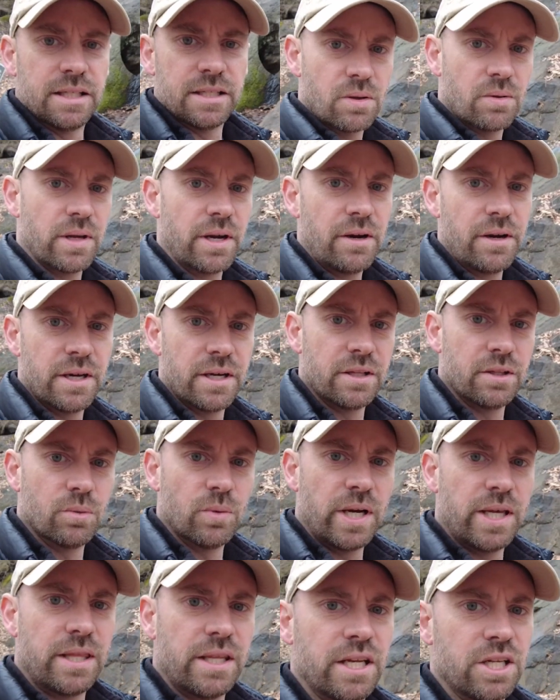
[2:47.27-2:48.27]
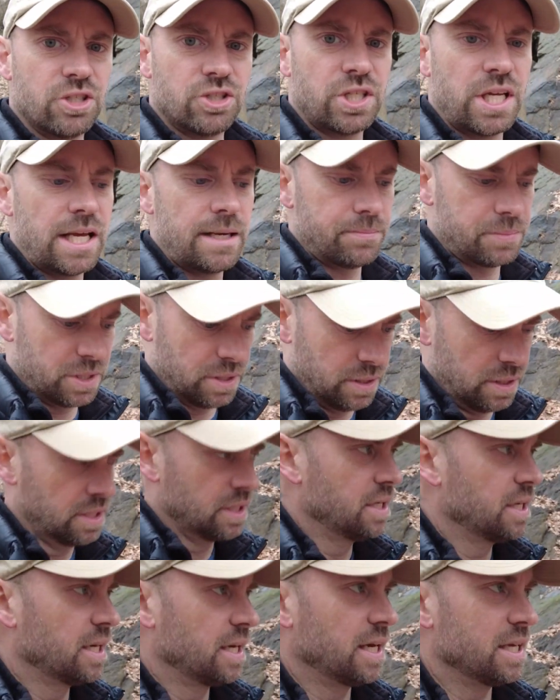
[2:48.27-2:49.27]
this whole area and the way that it's shaped
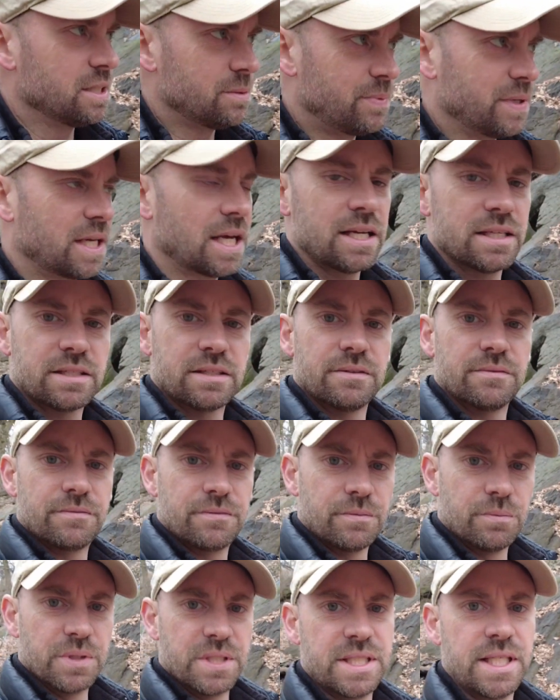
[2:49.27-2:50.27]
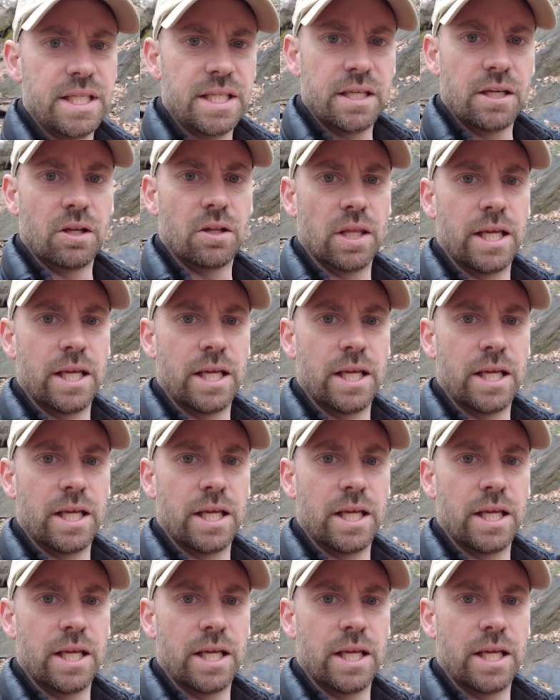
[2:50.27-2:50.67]
is because of receding